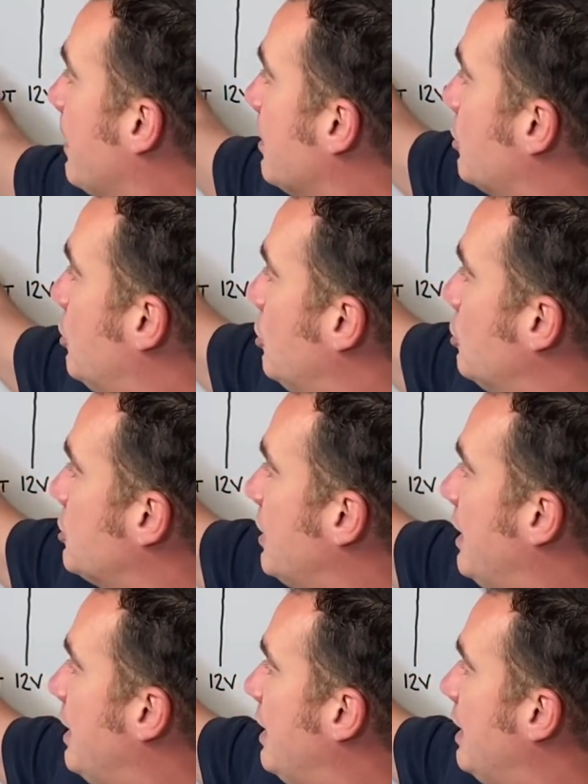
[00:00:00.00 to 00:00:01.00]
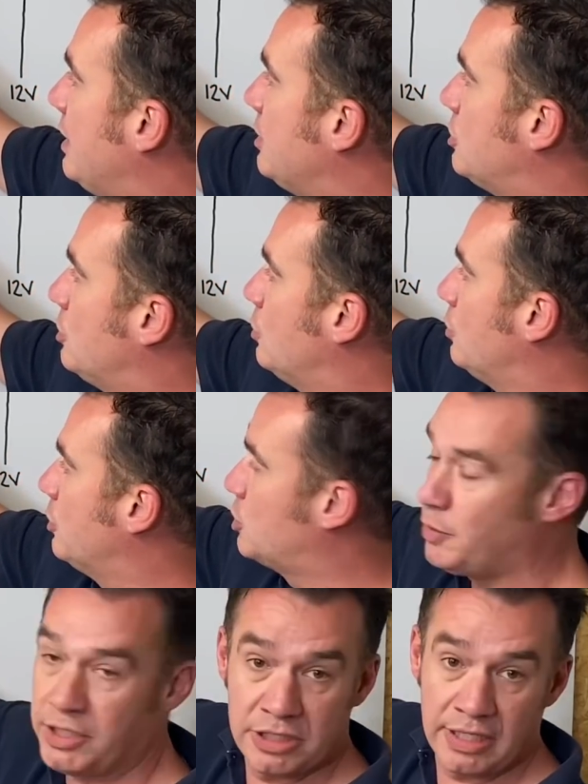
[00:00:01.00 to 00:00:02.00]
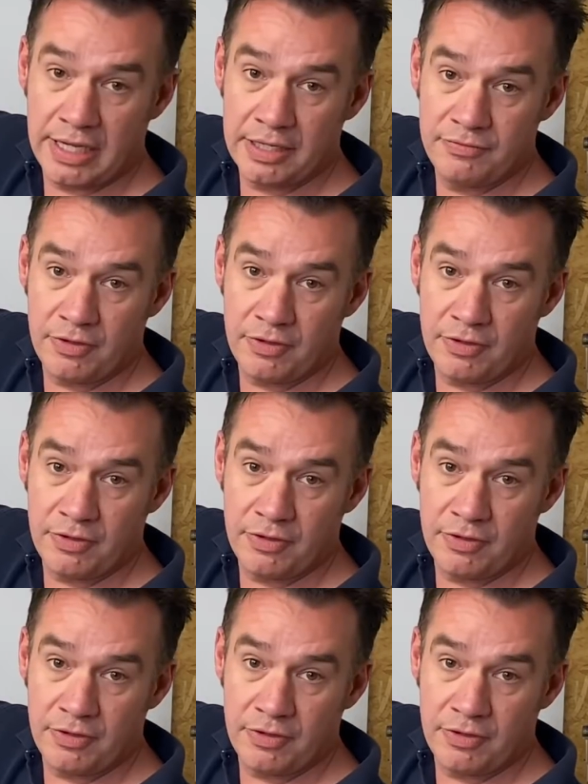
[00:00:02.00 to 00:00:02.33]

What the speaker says: goes into the switch live